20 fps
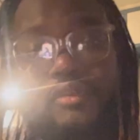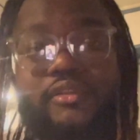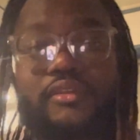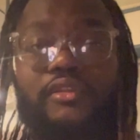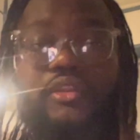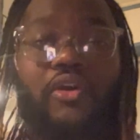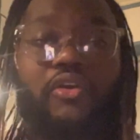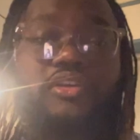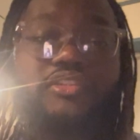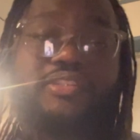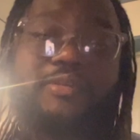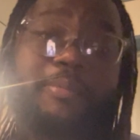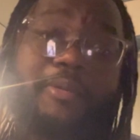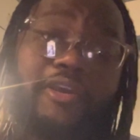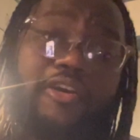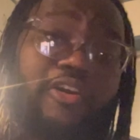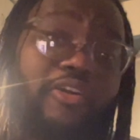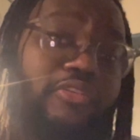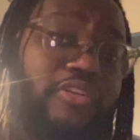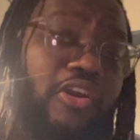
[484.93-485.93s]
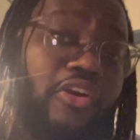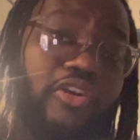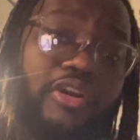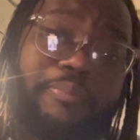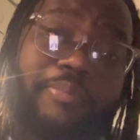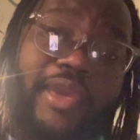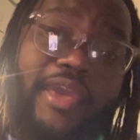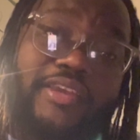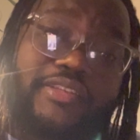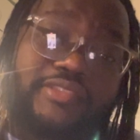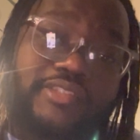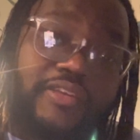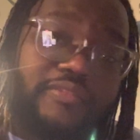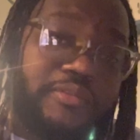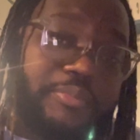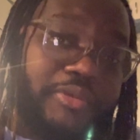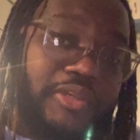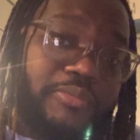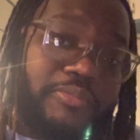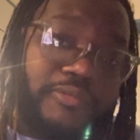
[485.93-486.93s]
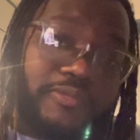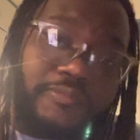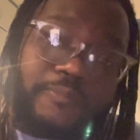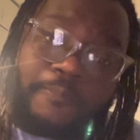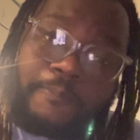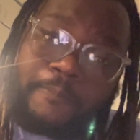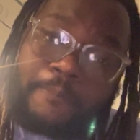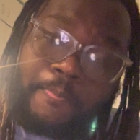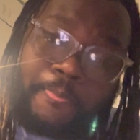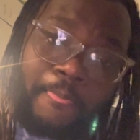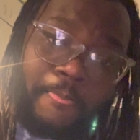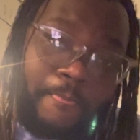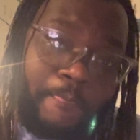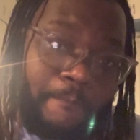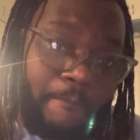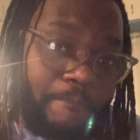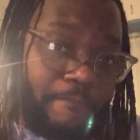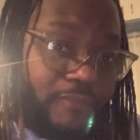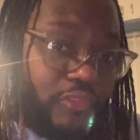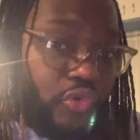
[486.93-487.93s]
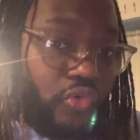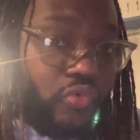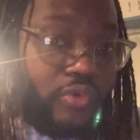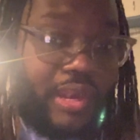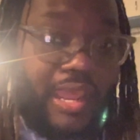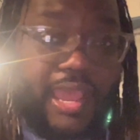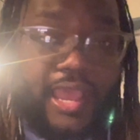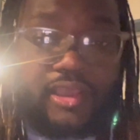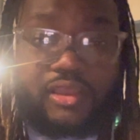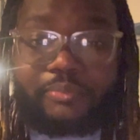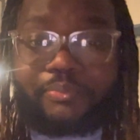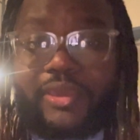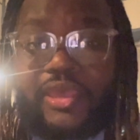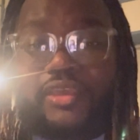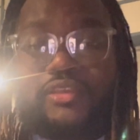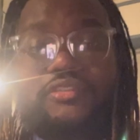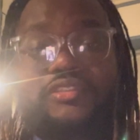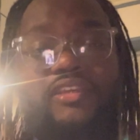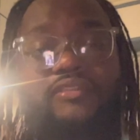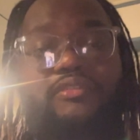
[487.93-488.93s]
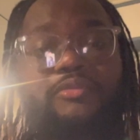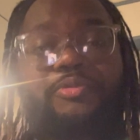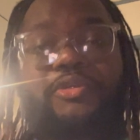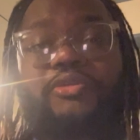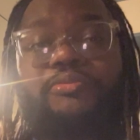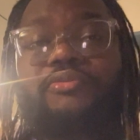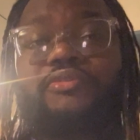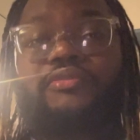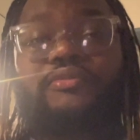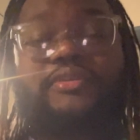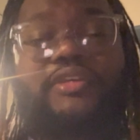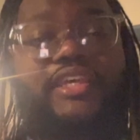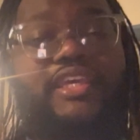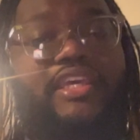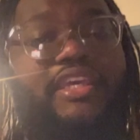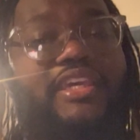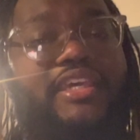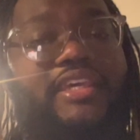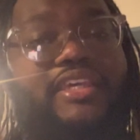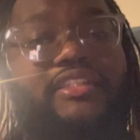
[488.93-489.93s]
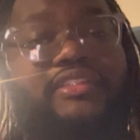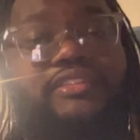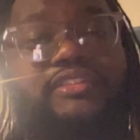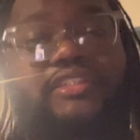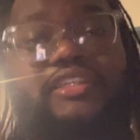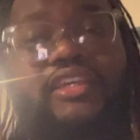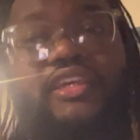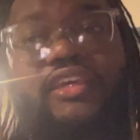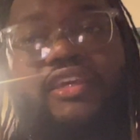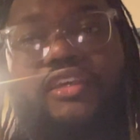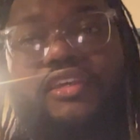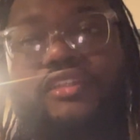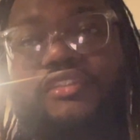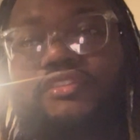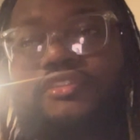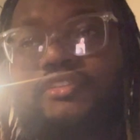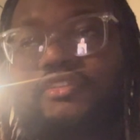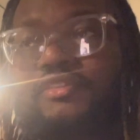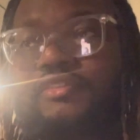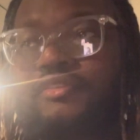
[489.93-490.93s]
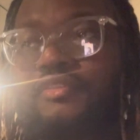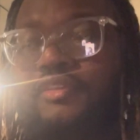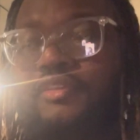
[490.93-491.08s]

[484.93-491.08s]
Don't compare yourself to people. Do not compare yourself to people. It is